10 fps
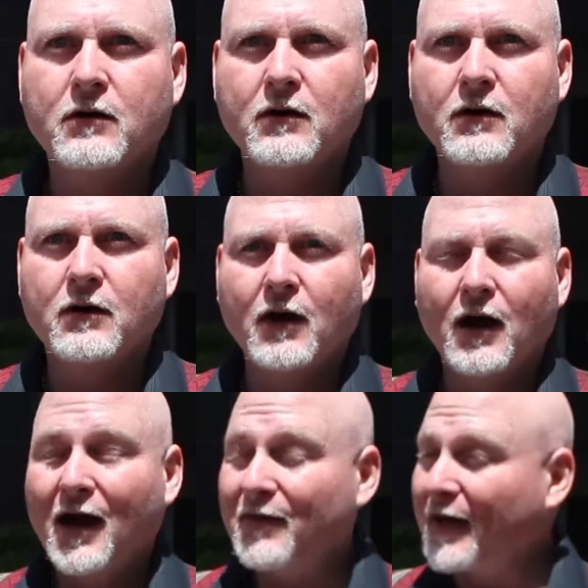
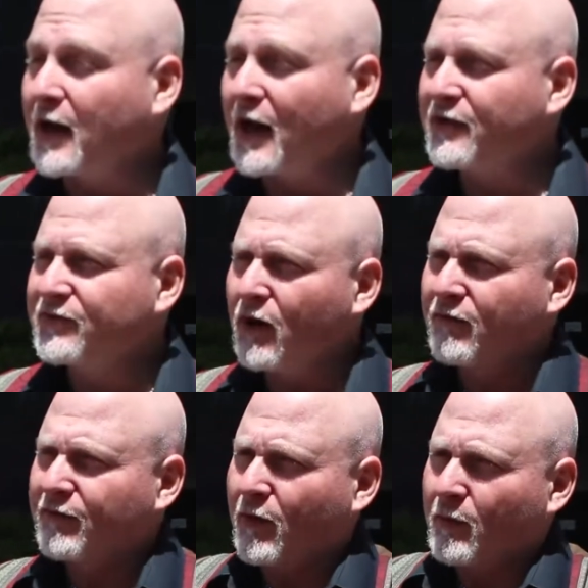and they glaze
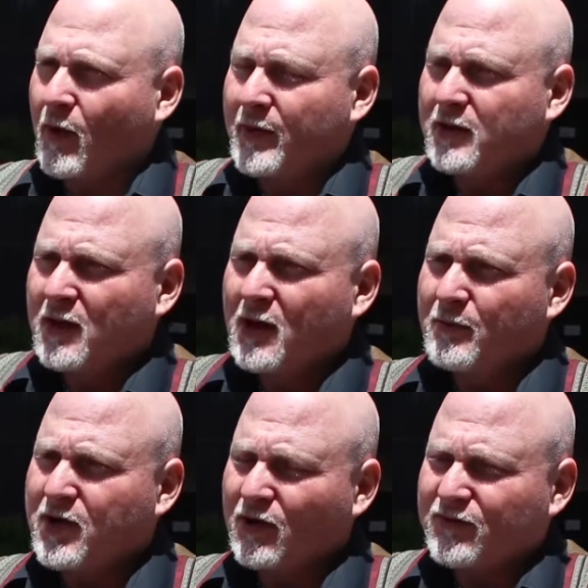over for a moment,
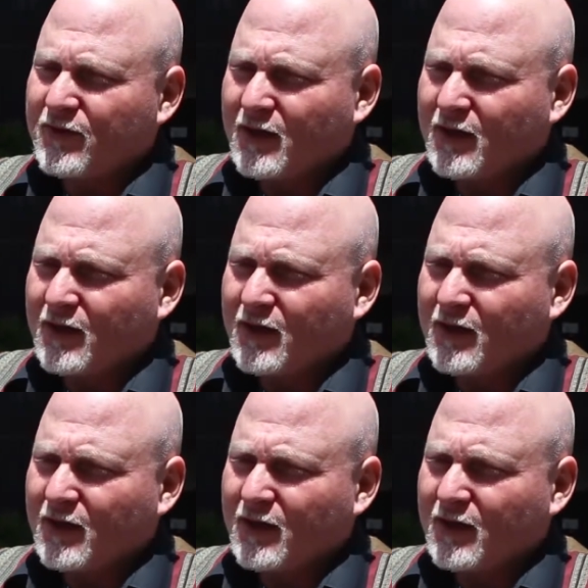because